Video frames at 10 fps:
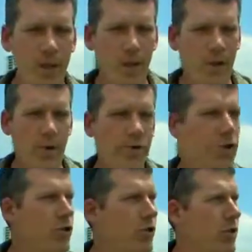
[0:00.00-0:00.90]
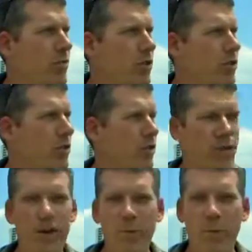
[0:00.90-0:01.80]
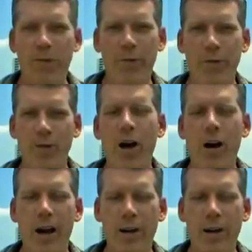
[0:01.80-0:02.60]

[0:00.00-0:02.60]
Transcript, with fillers: You know, it's just, just the, the Murphy's Law